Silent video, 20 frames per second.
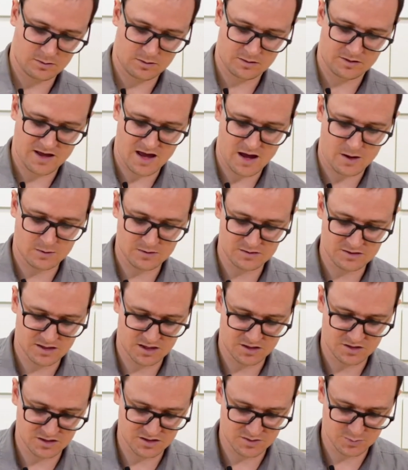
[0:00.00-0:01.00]
tower
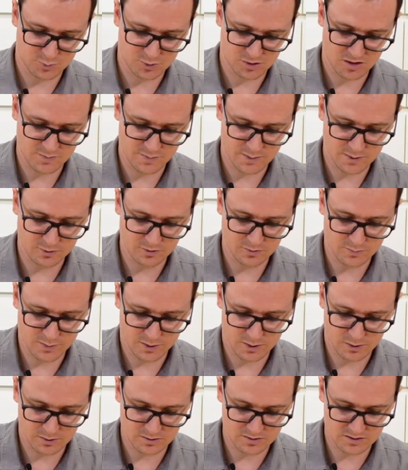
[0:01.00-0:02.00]
sections pre-built
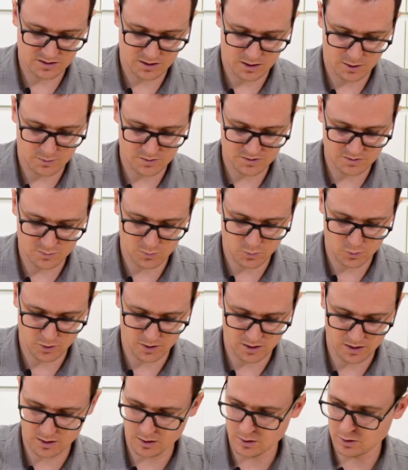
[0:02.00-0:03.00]
because I was
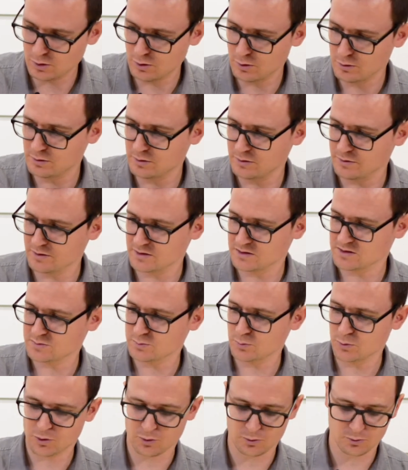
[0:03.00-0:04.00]
working on this
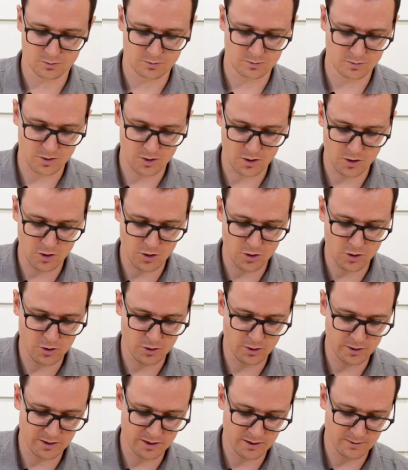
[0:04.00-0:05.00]
model
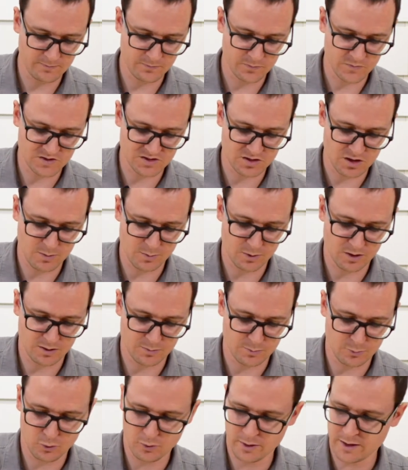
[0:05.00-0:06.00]
earlier. So I'm going to
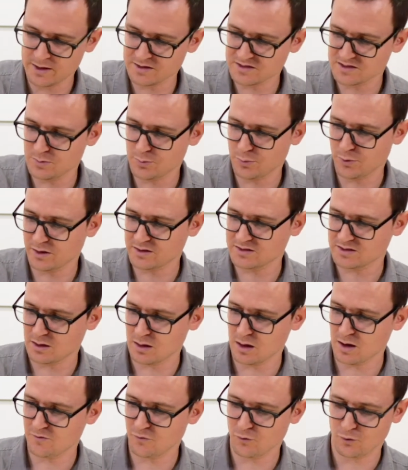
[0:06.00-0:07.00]
pull out some bricks that
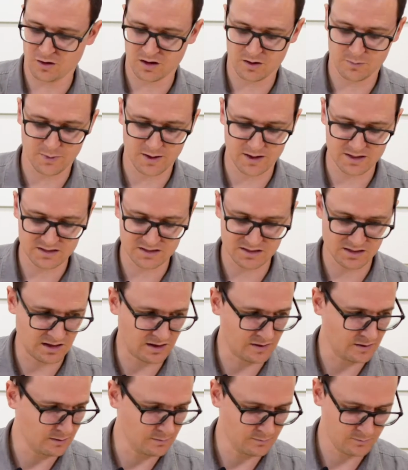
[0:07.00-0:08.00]
I've already pieced
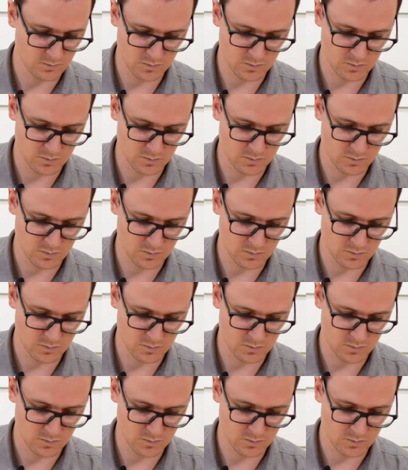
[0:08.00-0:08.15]
together.